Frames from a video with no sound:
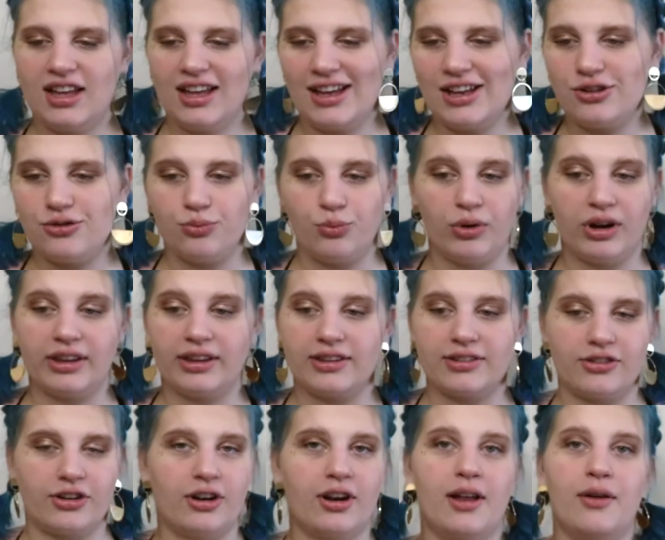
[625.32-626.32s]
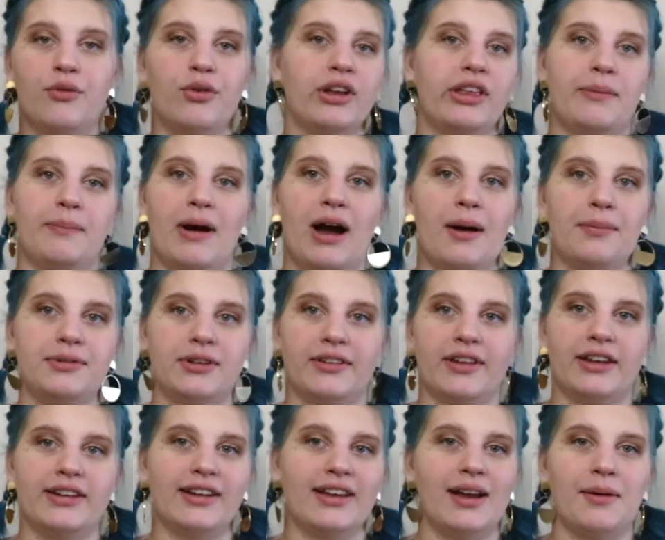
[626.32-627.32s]
It really popped on
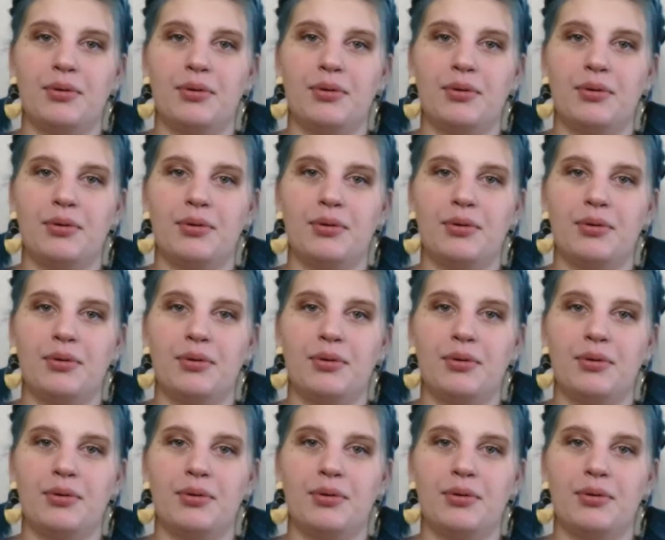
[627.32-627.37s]
the day.